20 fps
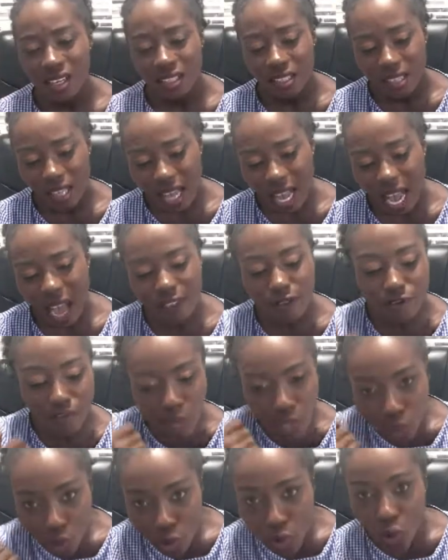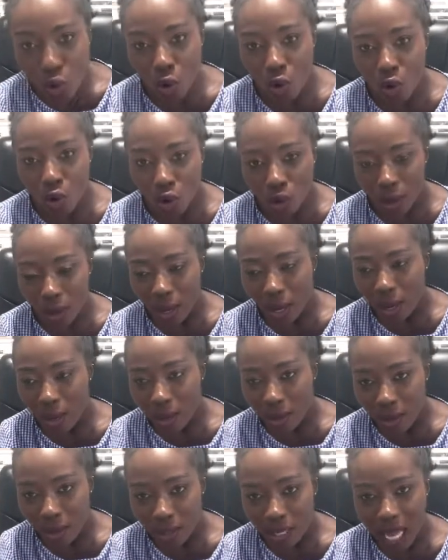I've missed you.
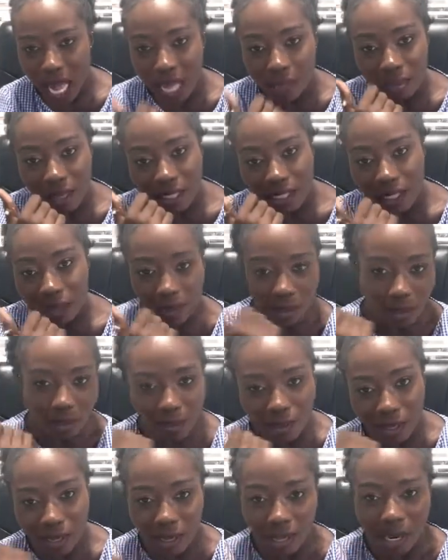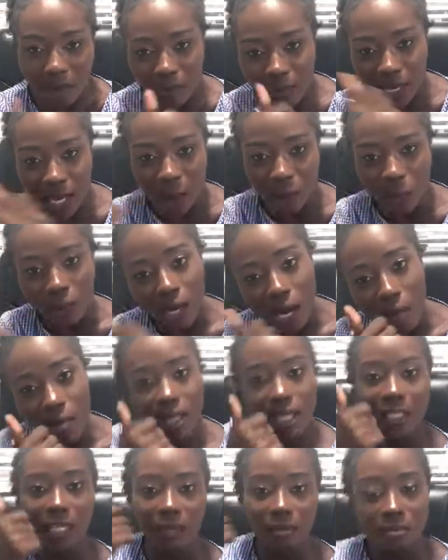I'm going to say, let me come and
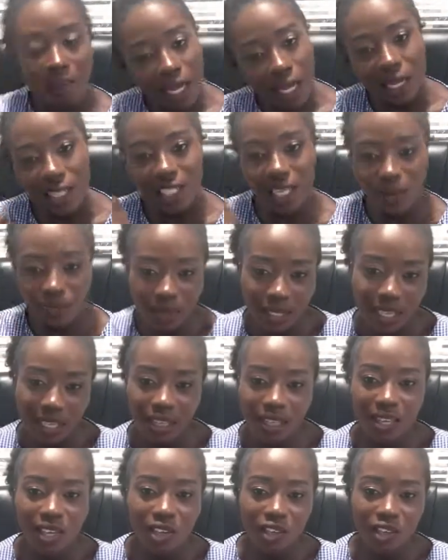eat a play, something.